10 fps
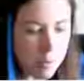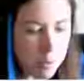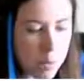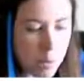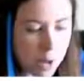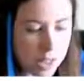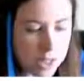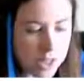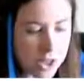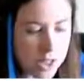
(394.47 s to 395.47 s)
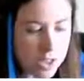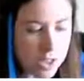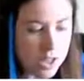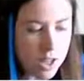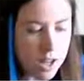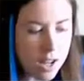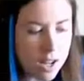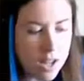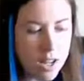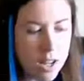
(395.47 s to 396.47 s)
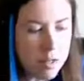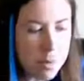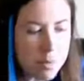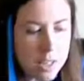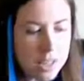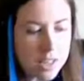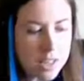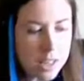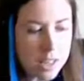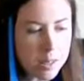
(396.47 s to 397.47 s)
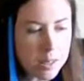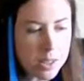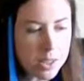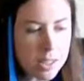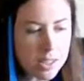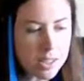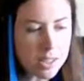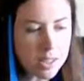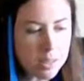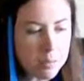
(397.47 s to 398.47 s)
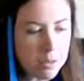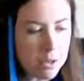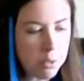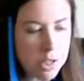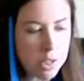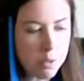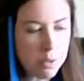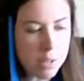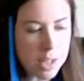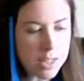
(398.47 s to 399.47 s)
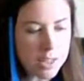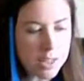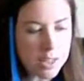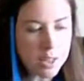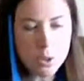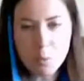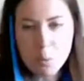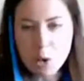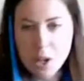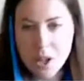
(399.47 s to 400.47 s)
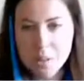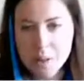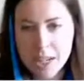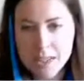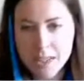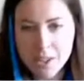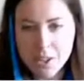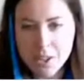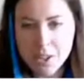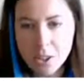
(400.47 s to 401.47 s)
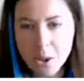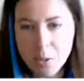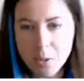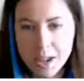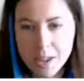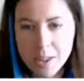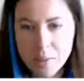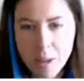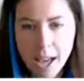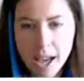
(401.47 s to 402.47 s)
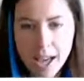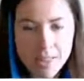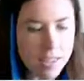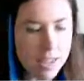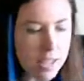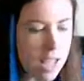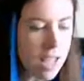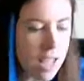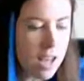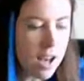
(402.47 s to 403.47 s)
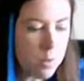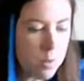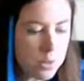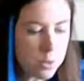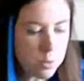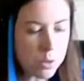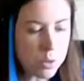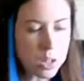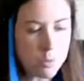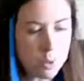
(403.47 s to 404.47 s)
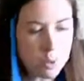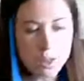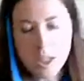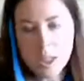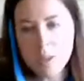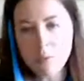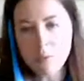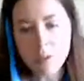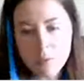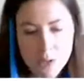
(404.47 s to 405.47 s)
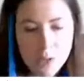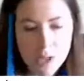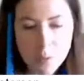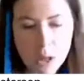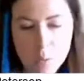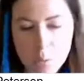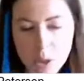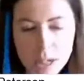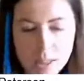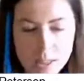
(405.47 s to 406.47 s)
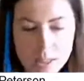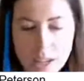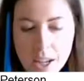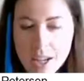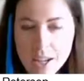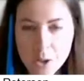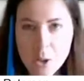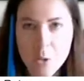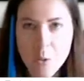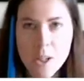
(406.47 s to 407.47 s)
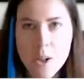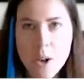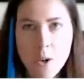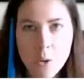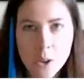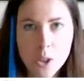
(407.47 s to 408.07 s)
for Portland, she's just got maybe 6 buildings and 3 different places, and there's a person on a bicycle, you know, riding on the path, and so it really evokes like a feeling about the place. And since you don't want to know,